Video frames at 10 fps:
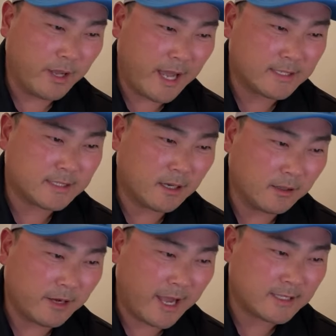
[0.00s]
has
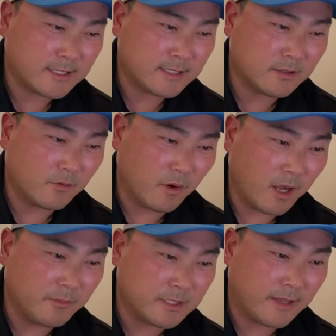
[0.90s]
color accents, the
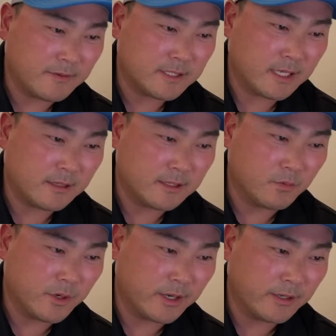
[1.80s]
rod must have the same. It's
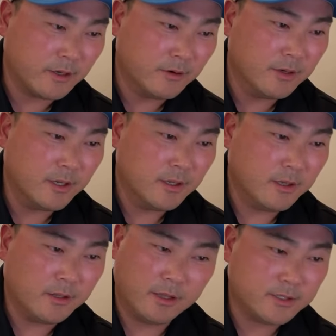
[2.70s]
weird, I know.
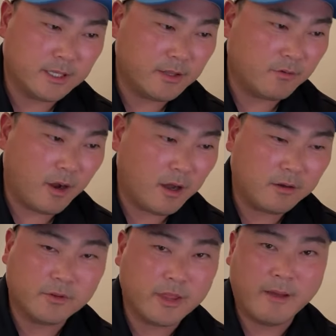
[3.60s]
No, there's nothing
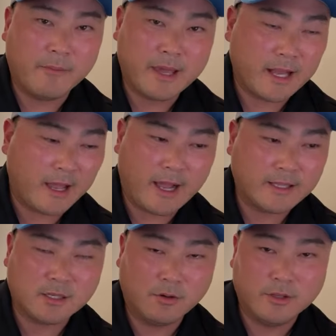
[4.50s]
wrong with that, man. I
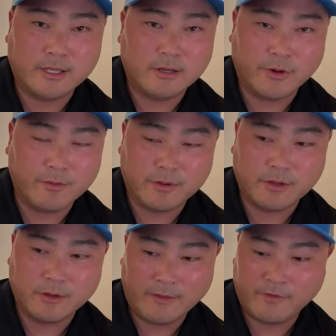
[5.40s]
totally agree with
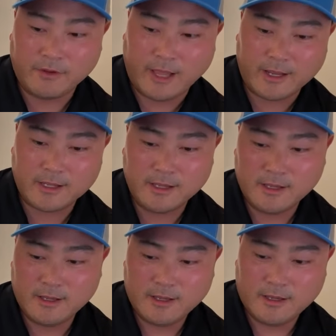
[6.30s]
you. I feel like
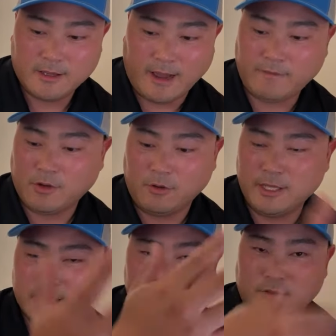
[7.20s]
I've told
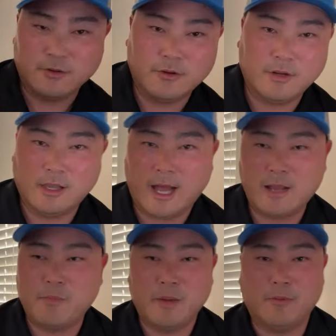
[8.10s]
this through a
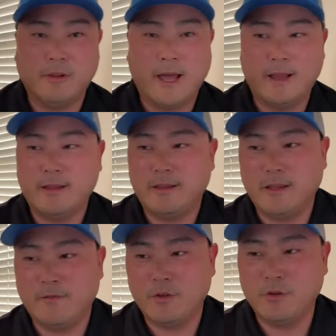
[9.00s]
lot of people that
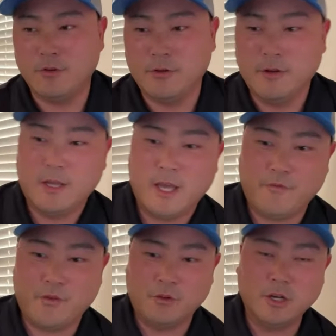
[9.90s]
if you
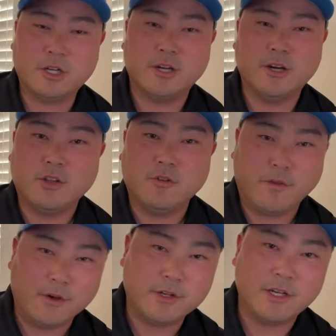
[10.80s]
look good, you
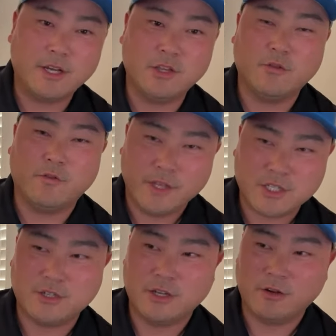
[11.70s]
feel good, you
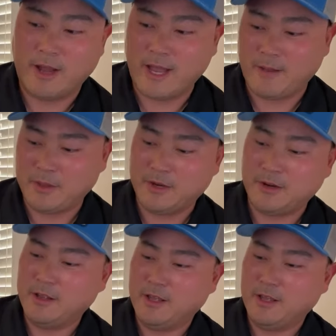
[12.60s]
fish good, right? I mean,